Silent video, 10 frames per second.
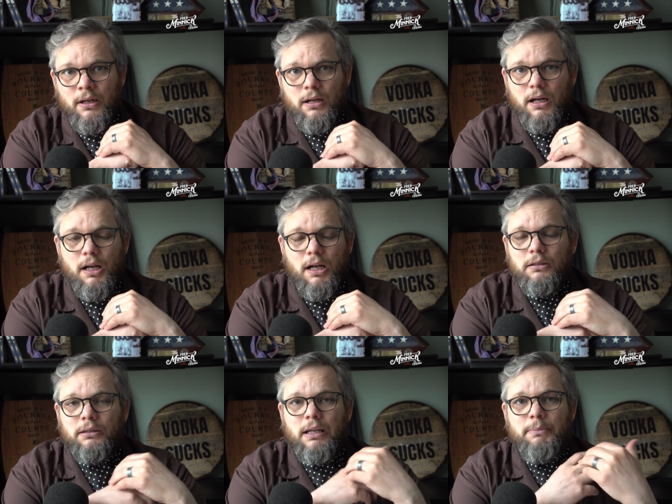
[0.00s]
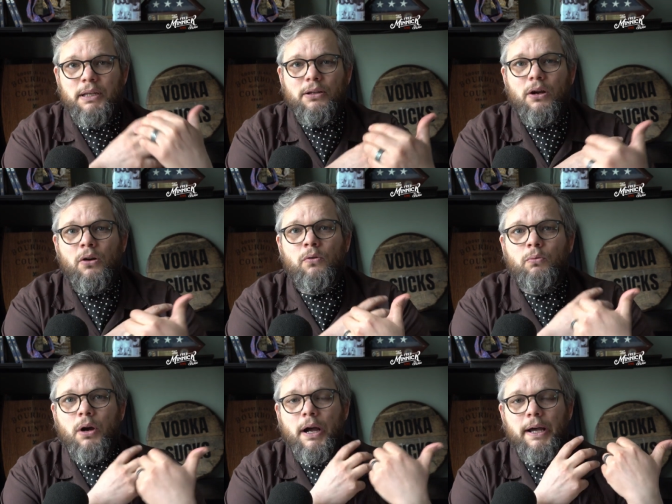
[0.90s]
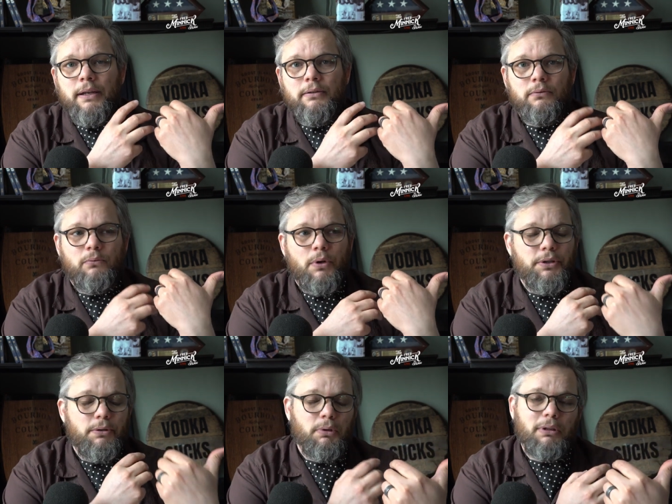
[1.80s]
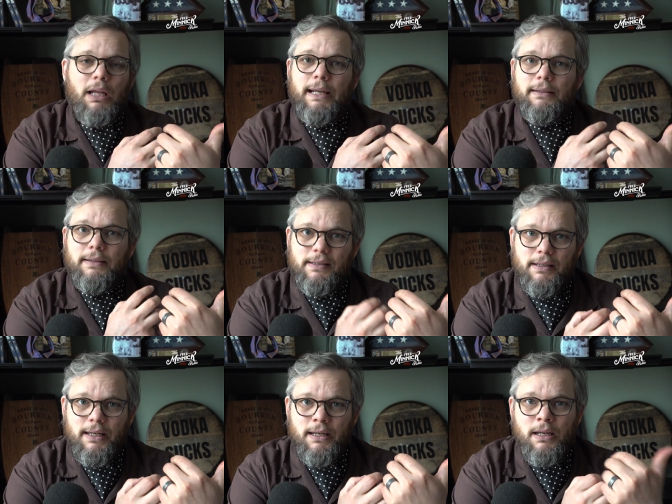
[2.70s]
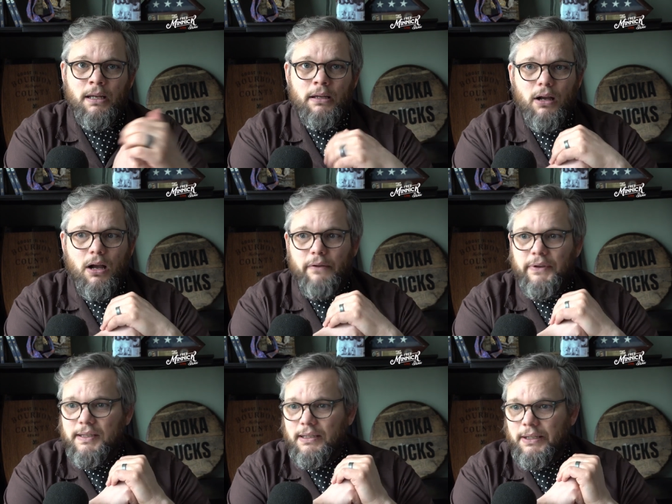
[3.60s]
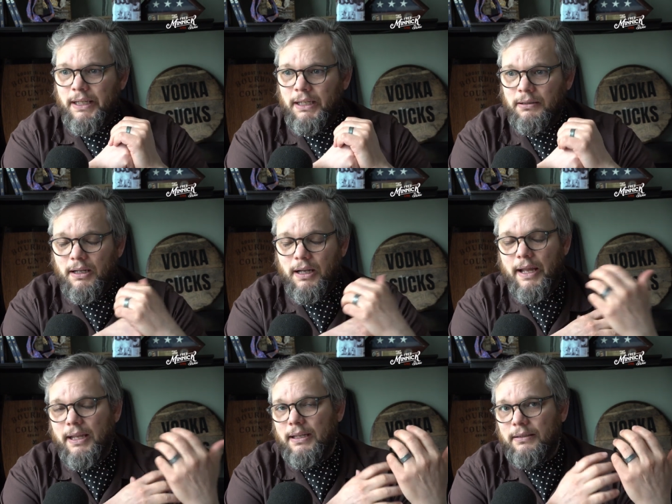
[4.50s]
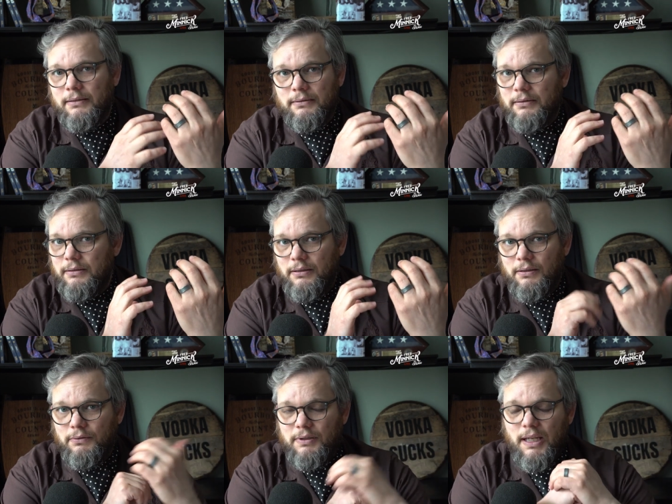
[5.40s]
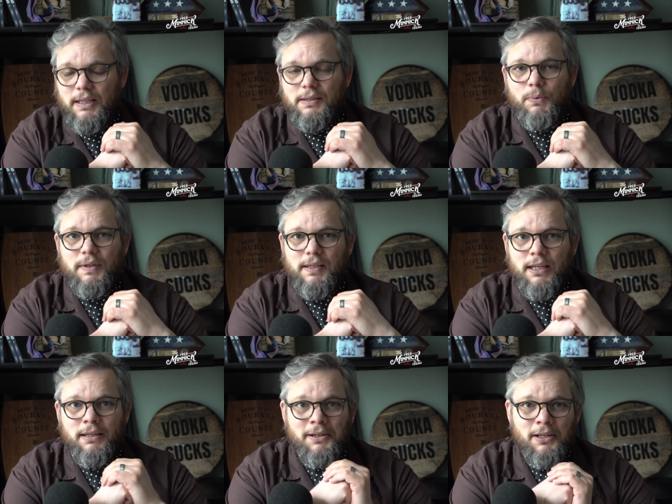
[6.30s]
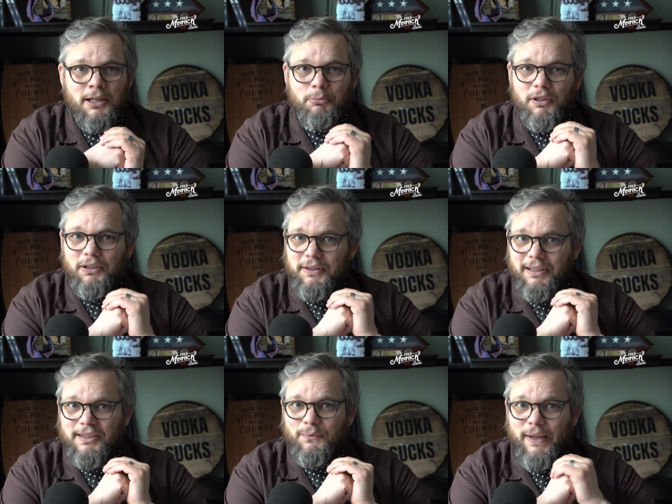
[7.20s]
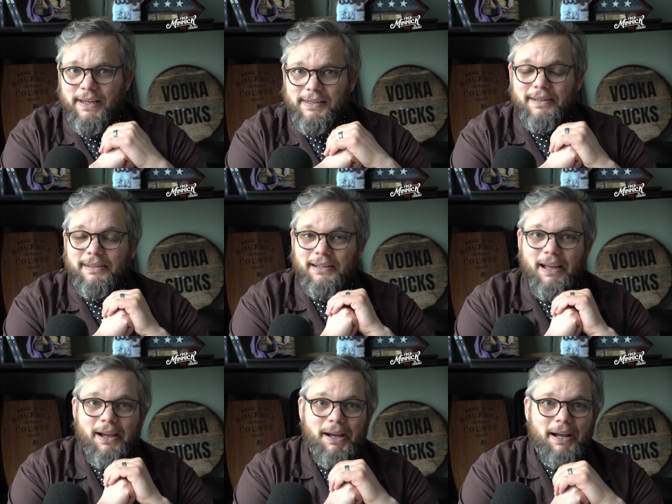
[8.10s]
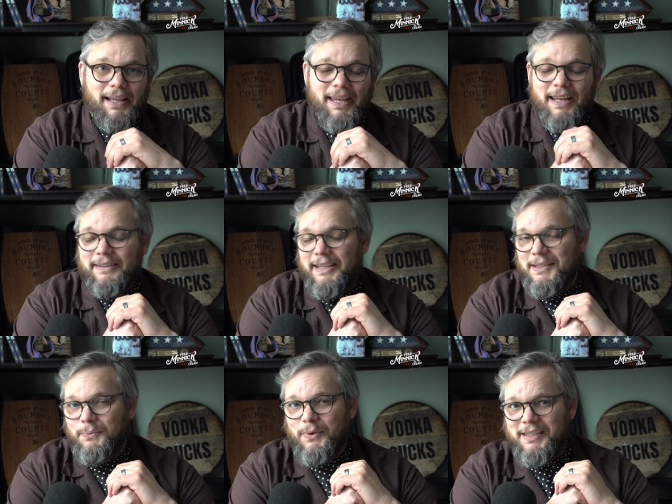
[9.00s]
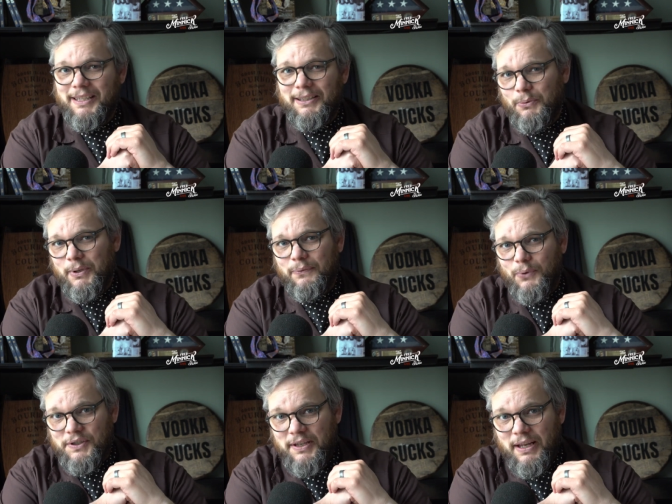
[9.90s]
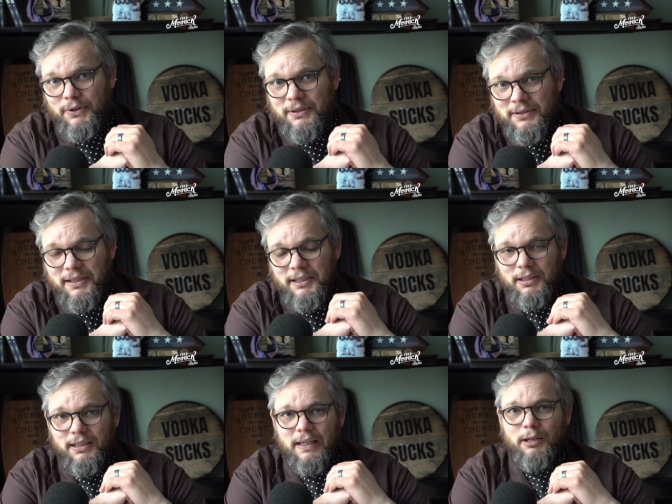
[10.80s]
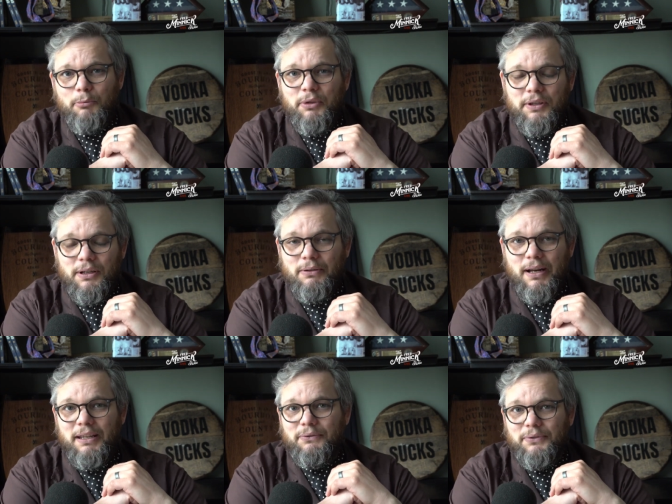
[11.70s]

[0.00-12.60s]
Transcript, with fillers: Let me know what you would like to see. Obviously, I can, you know, taste whiskey, but let's face it. I can't taste whiskey 24/7. I'd end up in the grave.